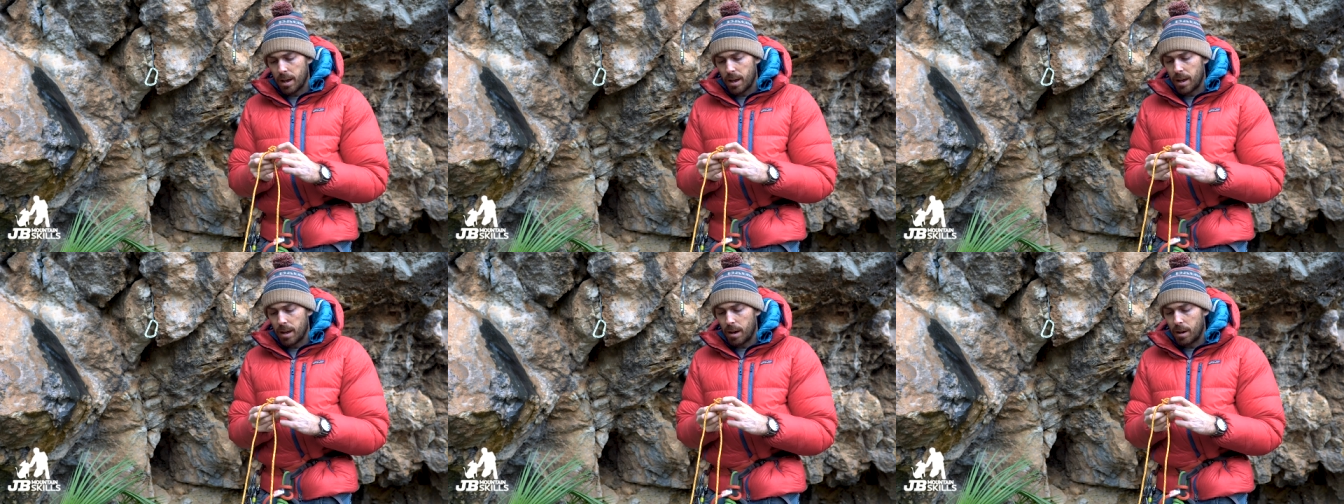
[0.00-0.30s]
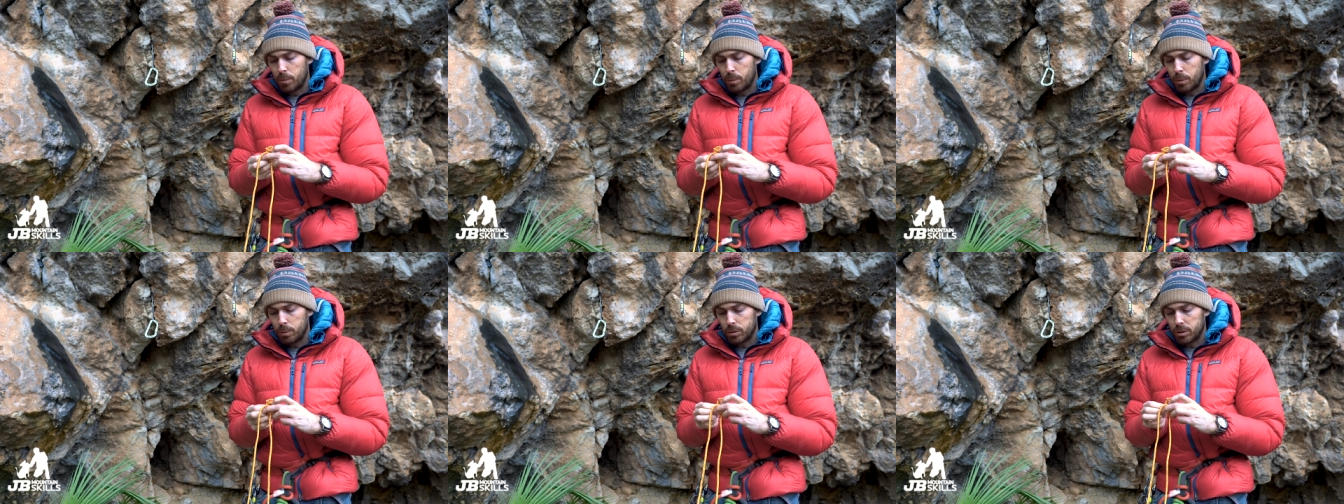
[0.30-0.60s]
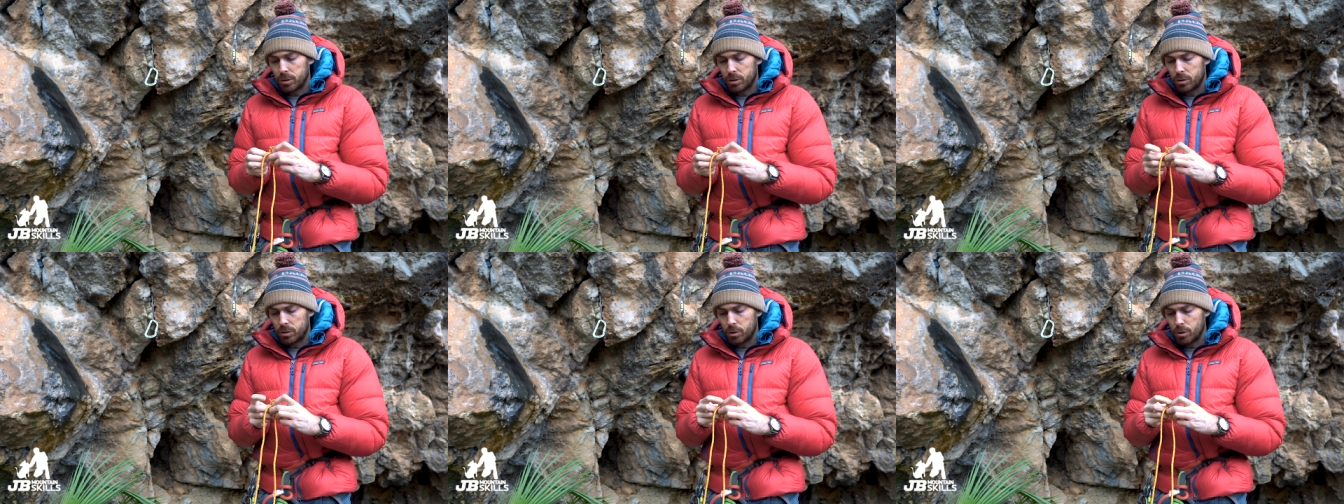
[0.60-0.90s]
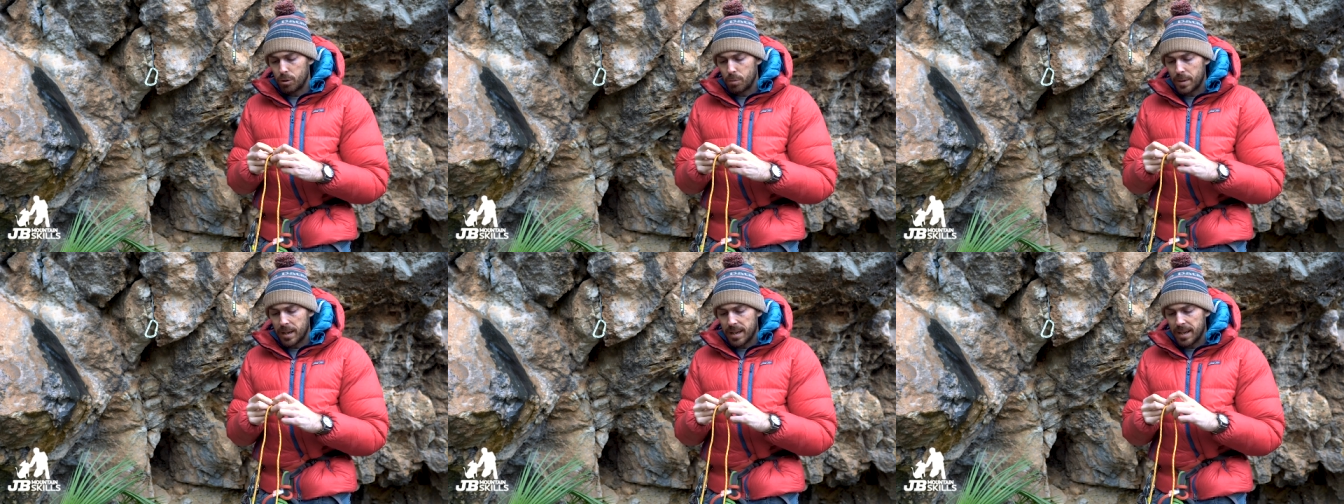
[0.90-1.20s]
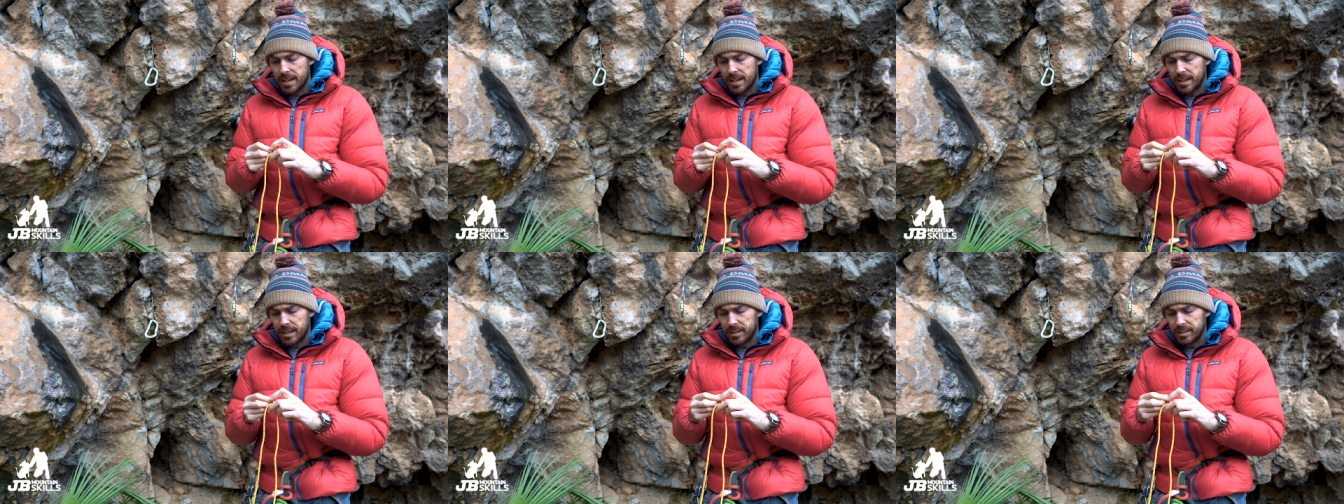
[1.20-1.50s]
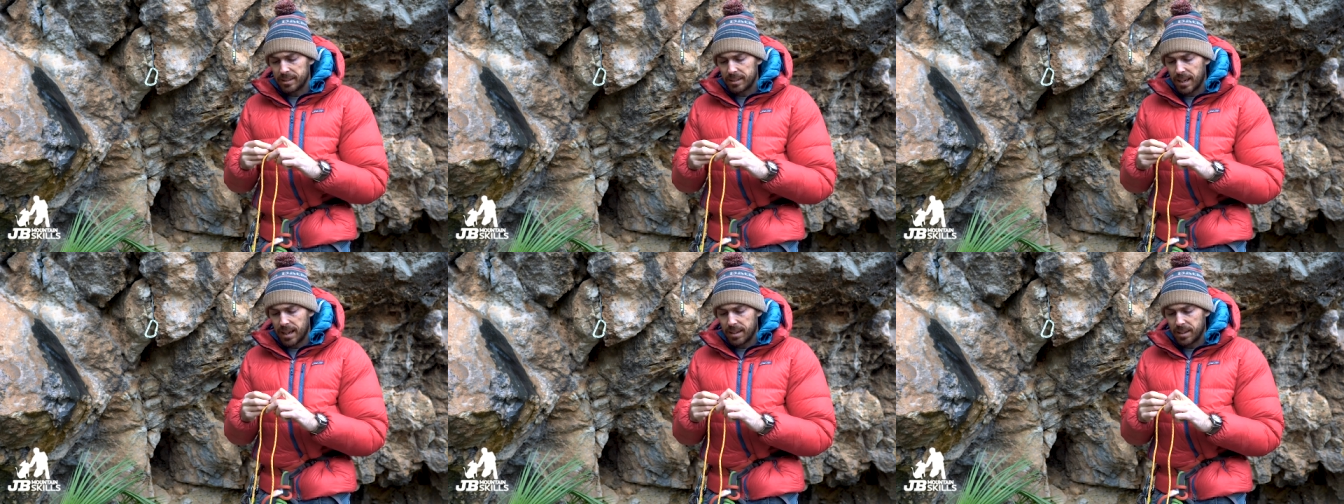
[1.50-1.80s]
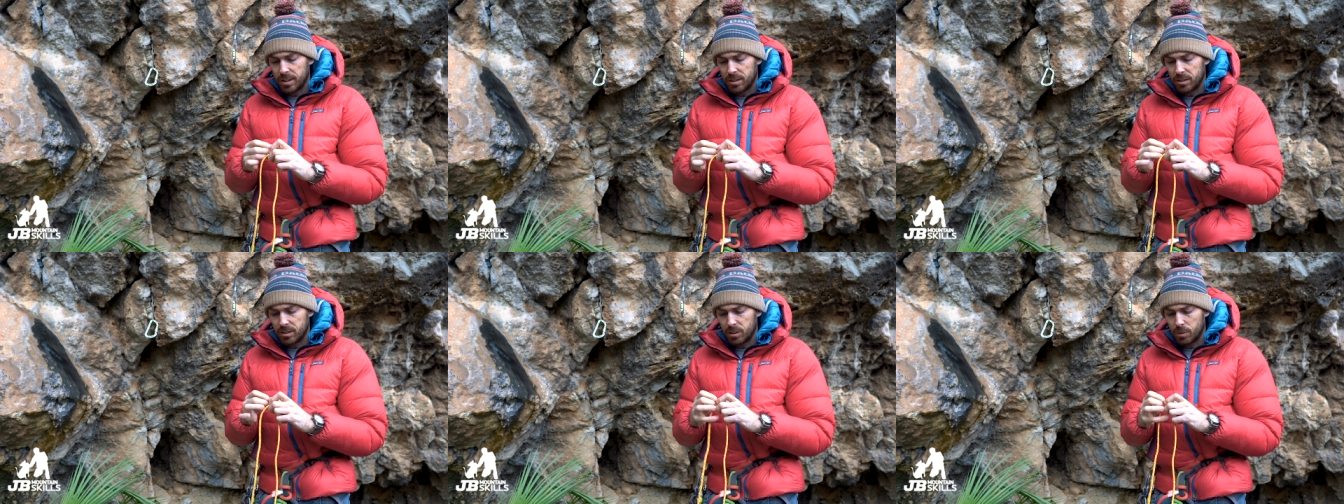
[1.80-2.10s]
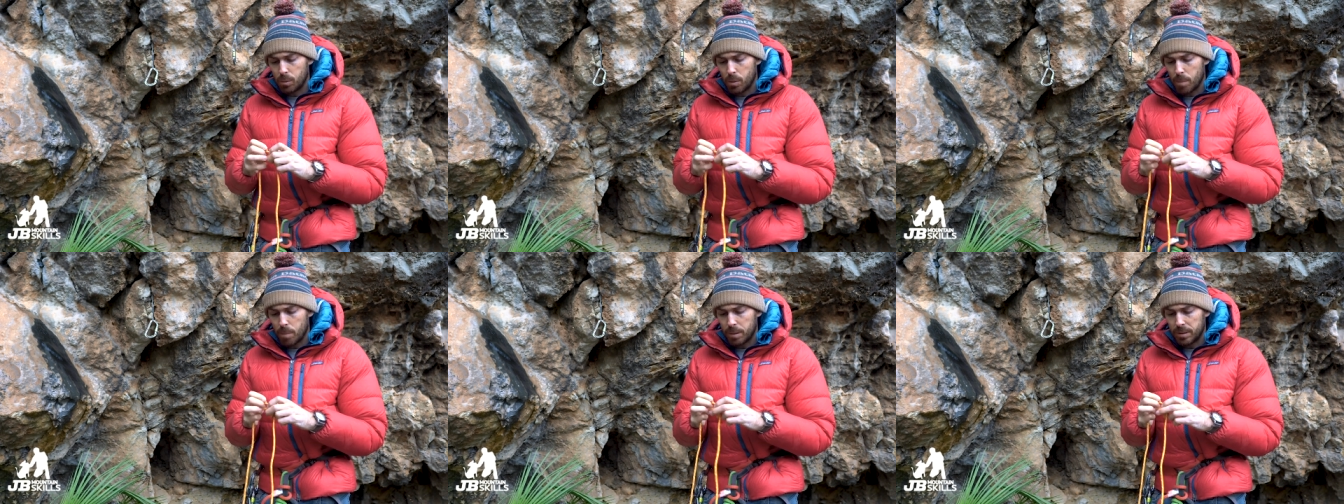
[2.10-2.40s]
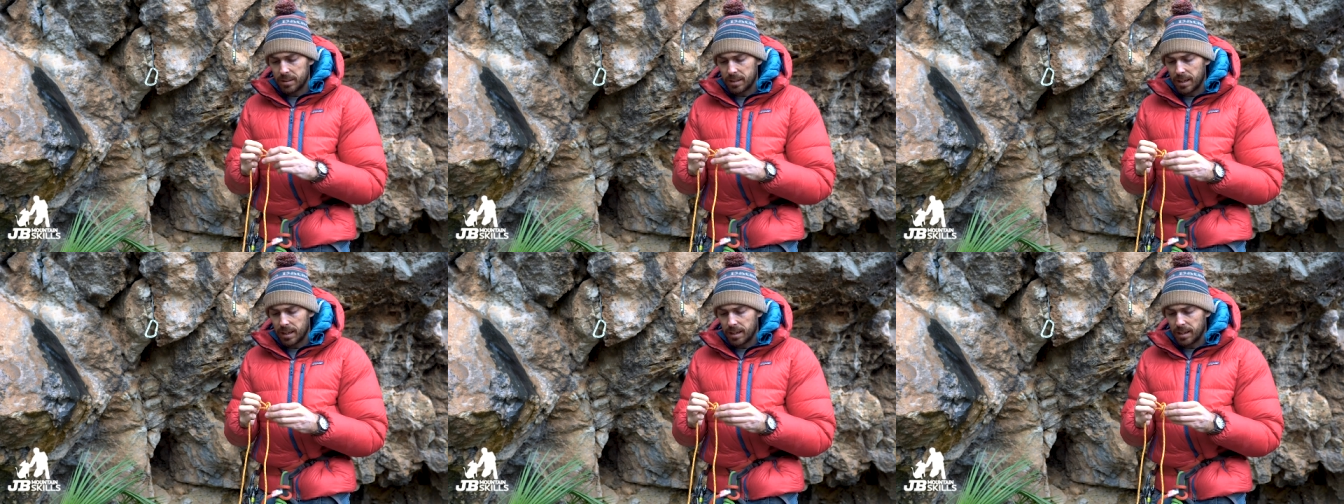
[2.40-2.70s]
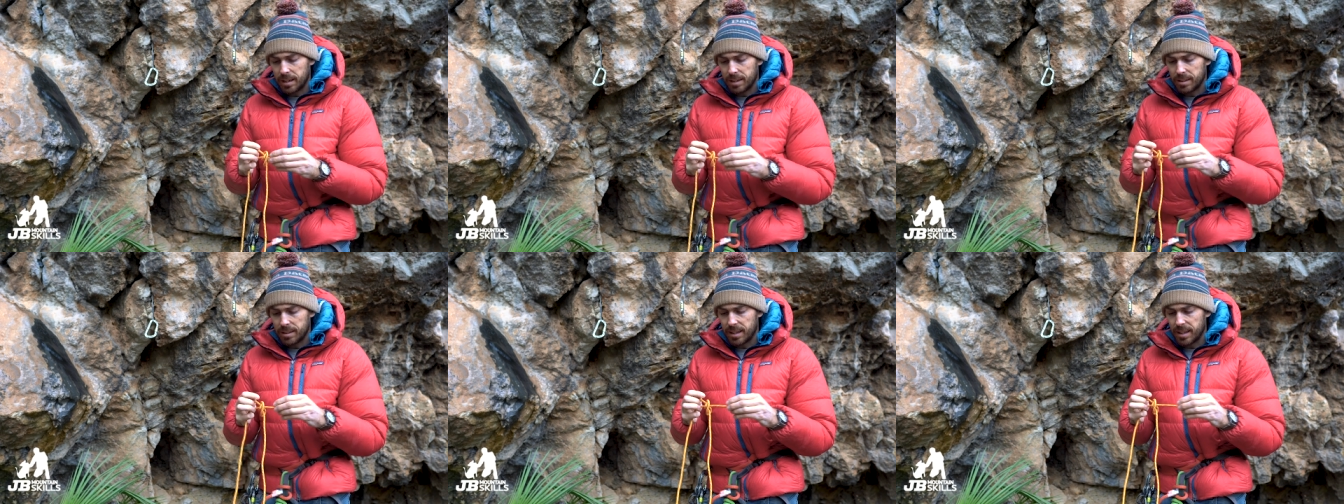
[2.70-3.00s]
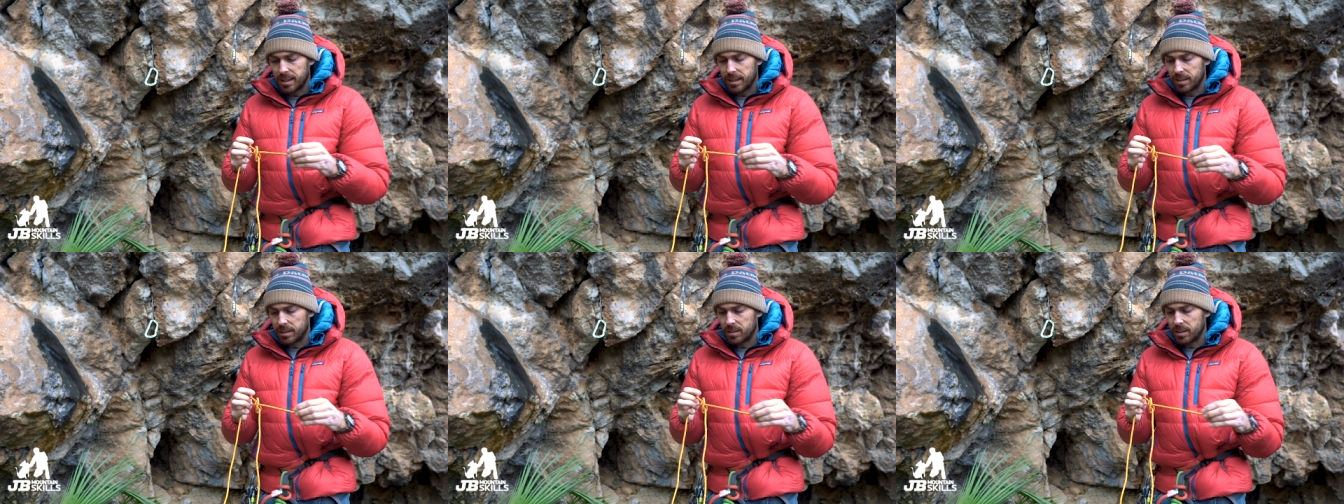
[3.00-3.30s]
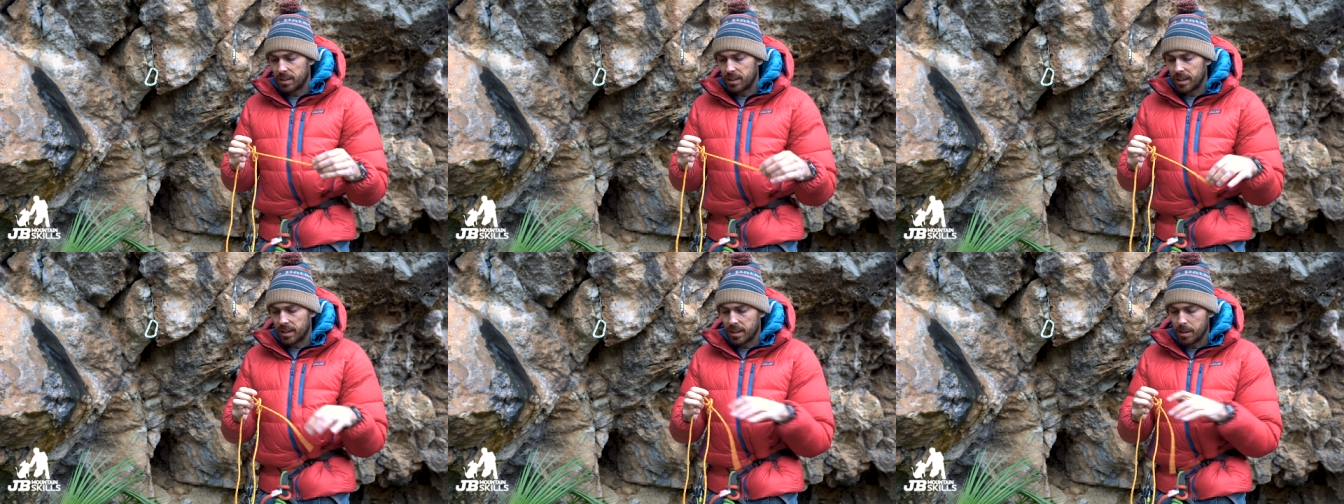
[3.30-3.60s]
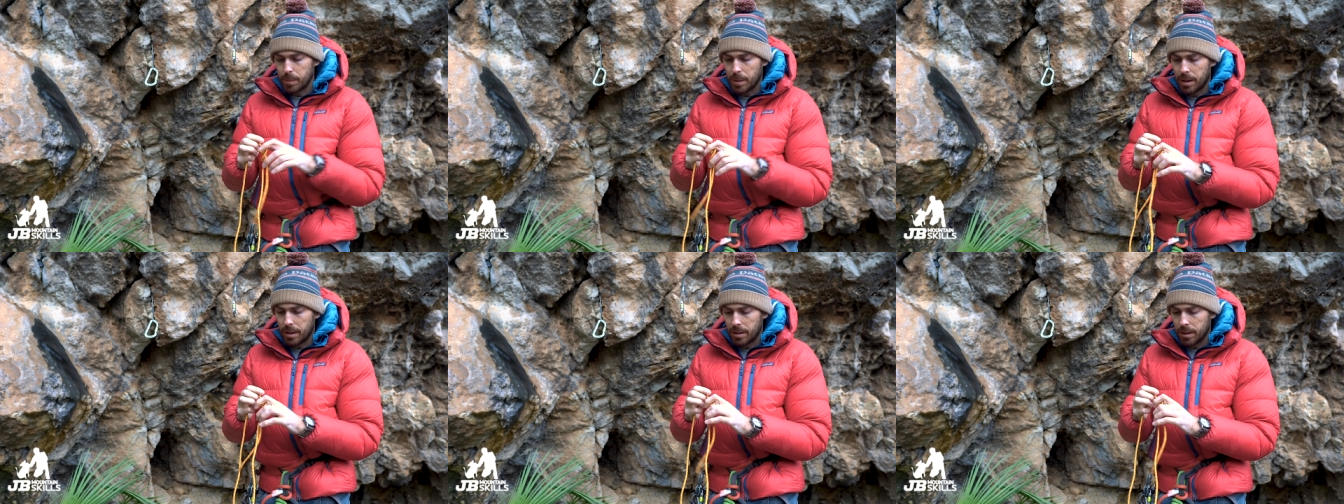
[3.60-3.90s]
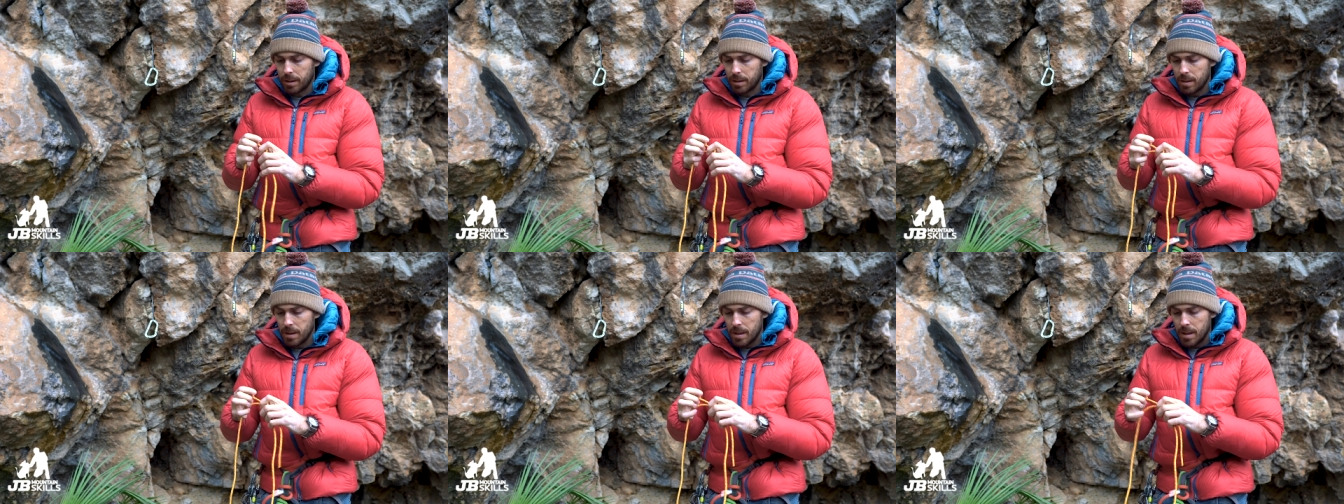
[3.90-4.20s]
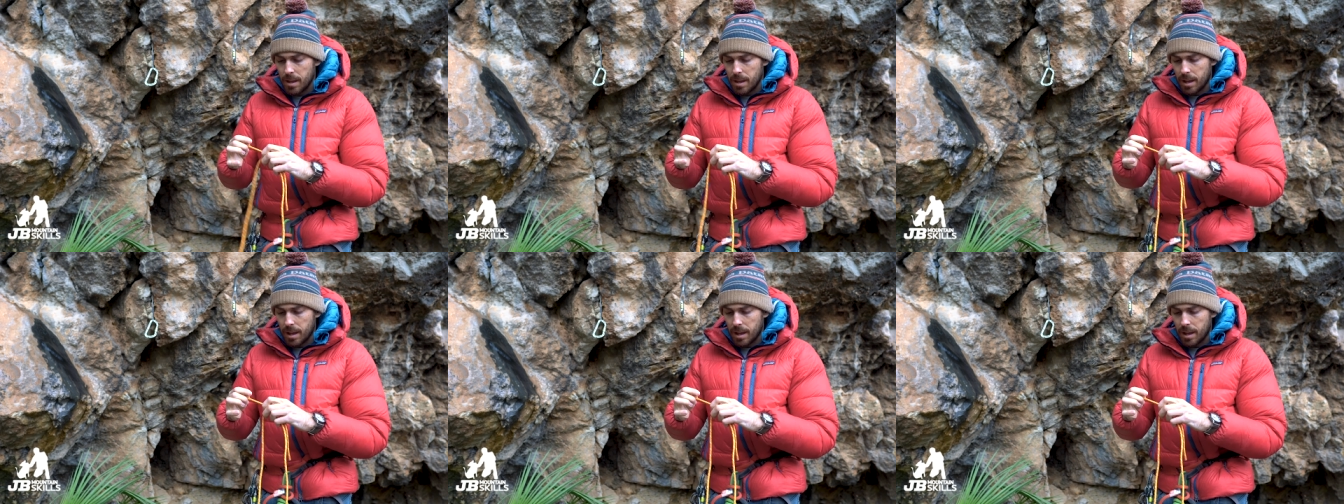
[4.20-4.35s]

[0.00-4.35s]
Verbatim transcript: I will just zoom in a second to one particular thing to think about though.